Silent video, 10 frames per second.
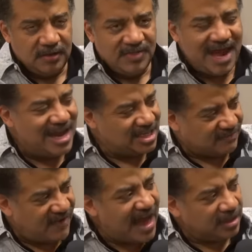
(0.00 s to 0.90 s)
That has
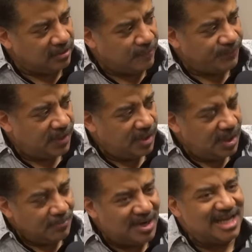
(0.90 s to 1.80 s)
value,
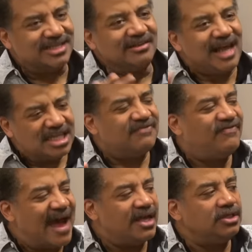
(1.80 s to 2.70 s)
but it has less
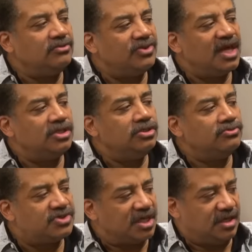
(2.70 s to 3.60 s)
value than
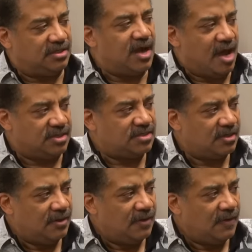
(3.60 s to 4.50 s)
you think it does.
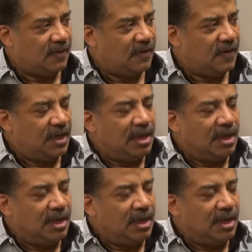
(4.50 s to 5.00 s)
Mm-hmm.